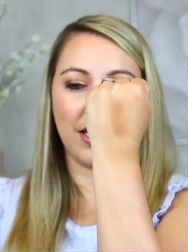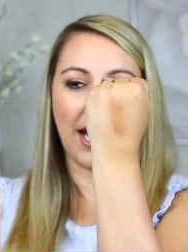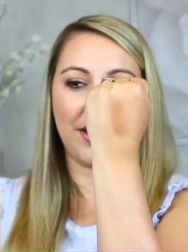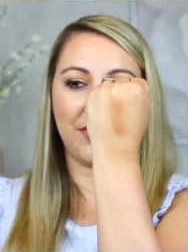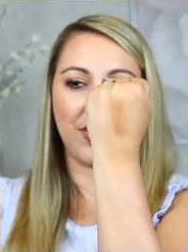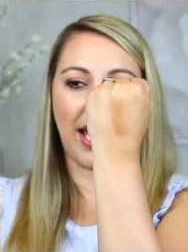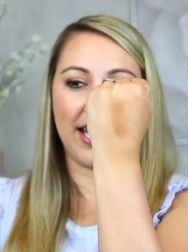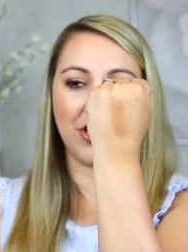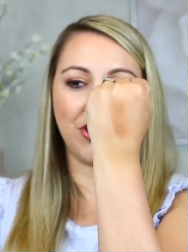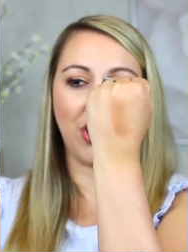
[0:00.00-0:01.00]
kind of
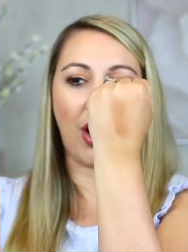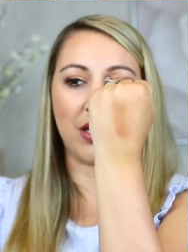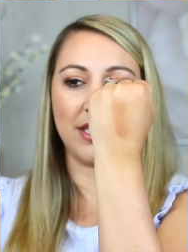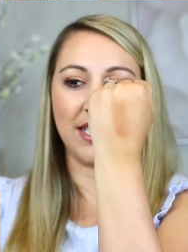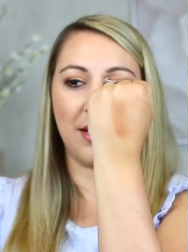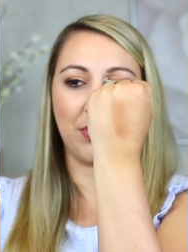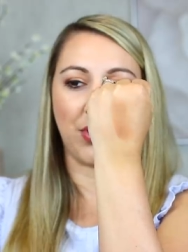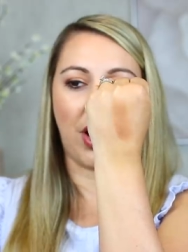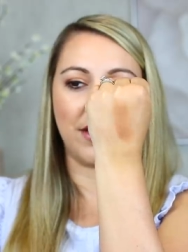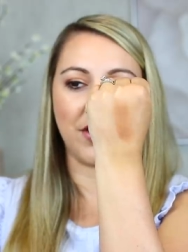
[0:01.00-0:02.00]
like chocolatey
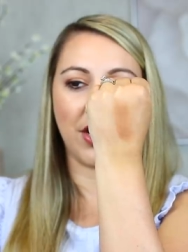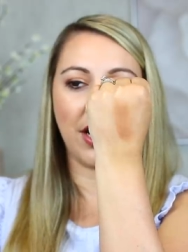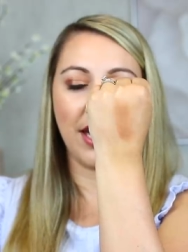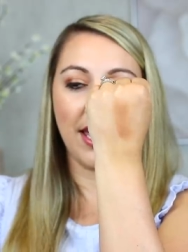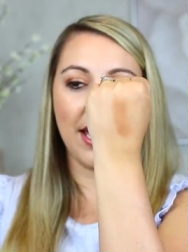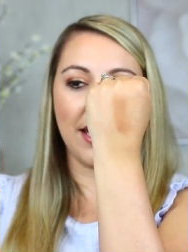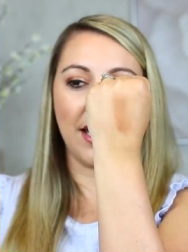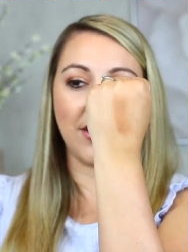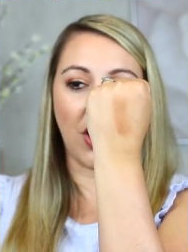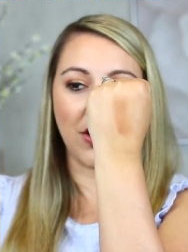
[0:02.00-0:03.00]
bronzer.
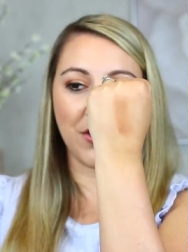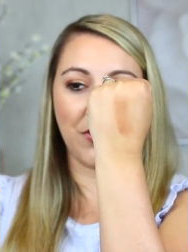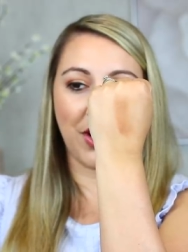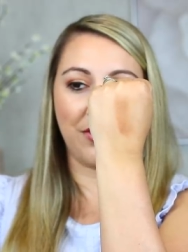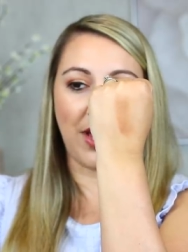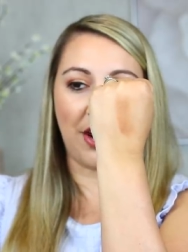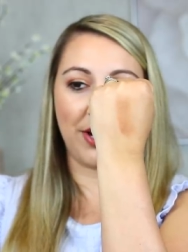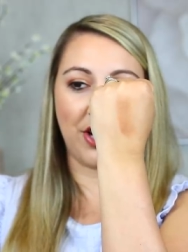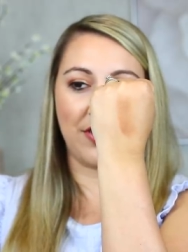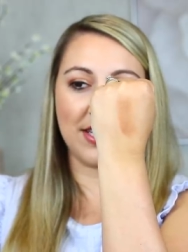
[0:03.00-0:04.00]
It's also very
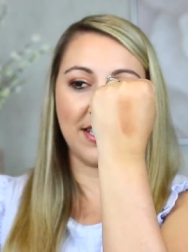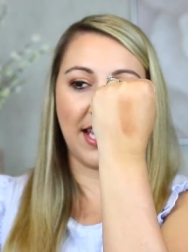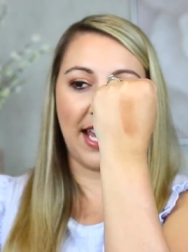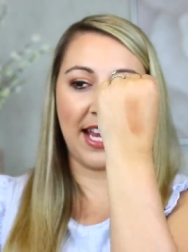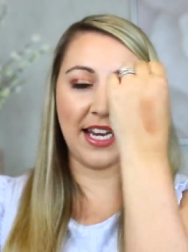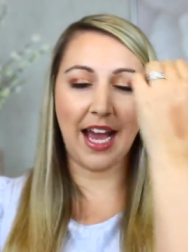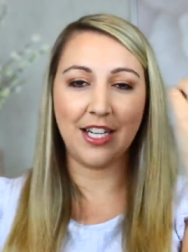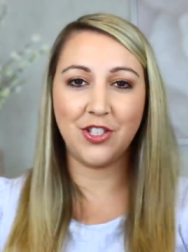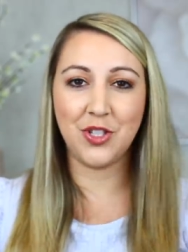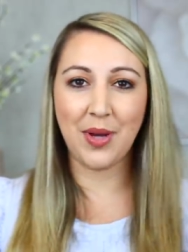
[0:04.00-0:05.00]
flattering on the skin.
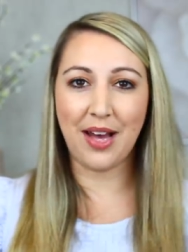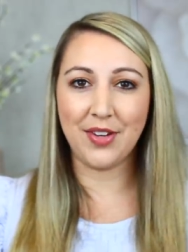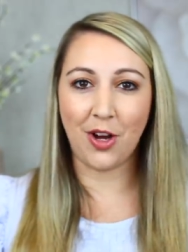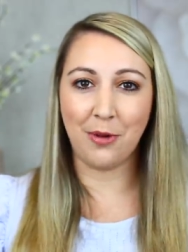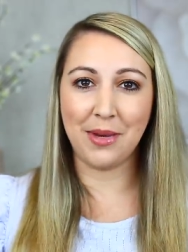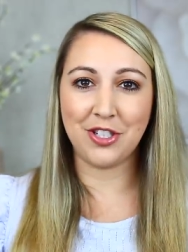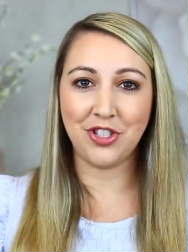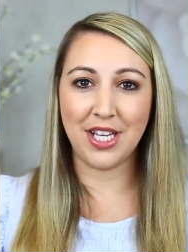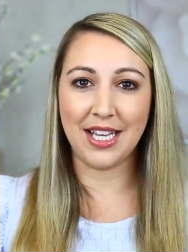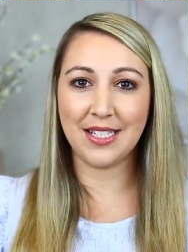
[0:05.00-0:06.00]
I do have it on my
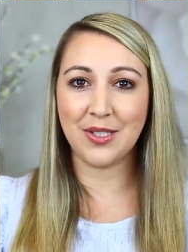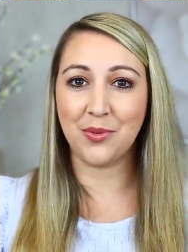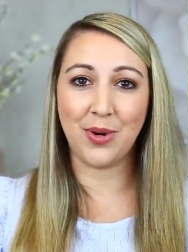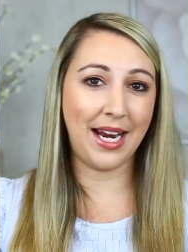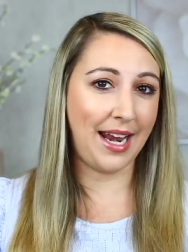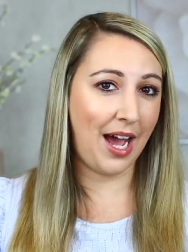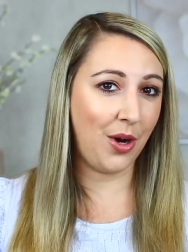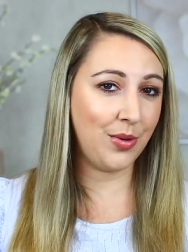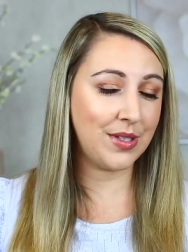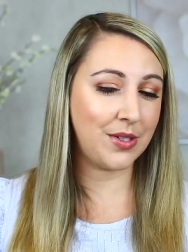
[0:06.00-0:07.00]
cheeks right
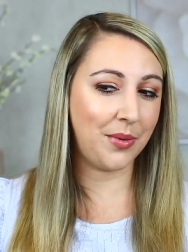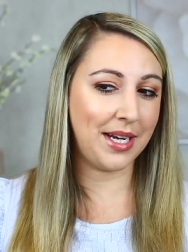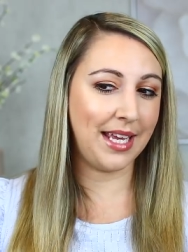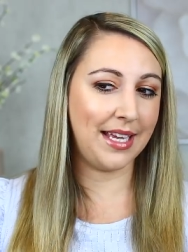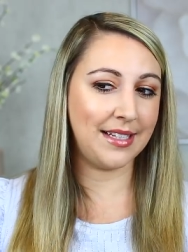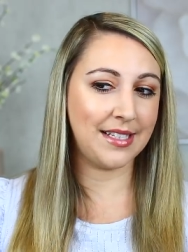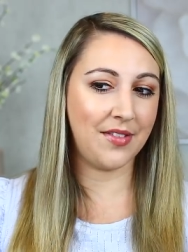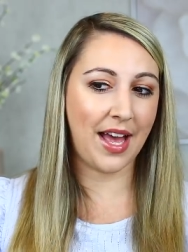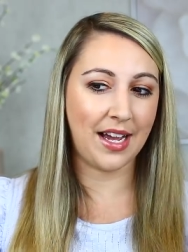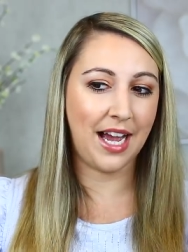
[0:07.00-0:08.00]
now, so it is
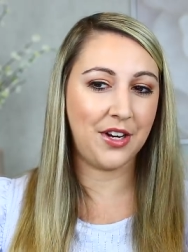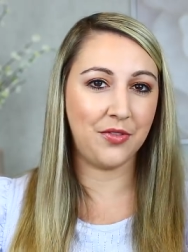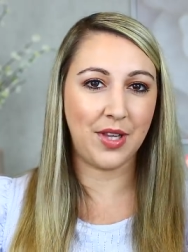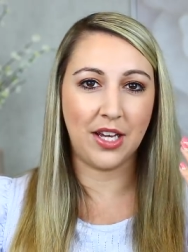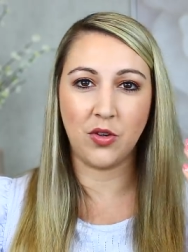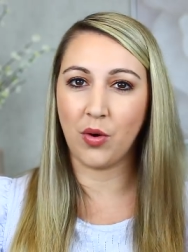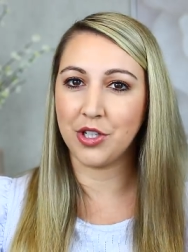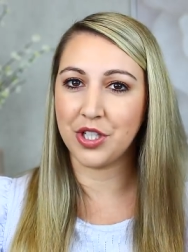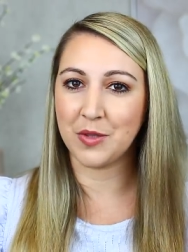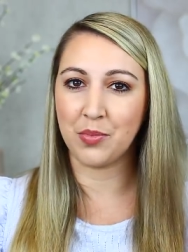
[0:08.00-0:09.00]
that kind of like
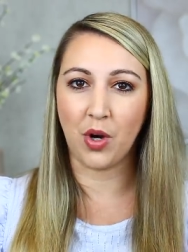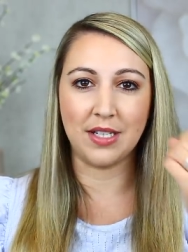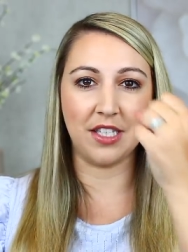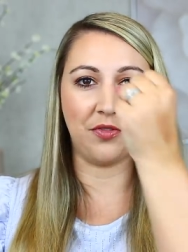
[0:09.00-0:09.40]
gorgeous bronzy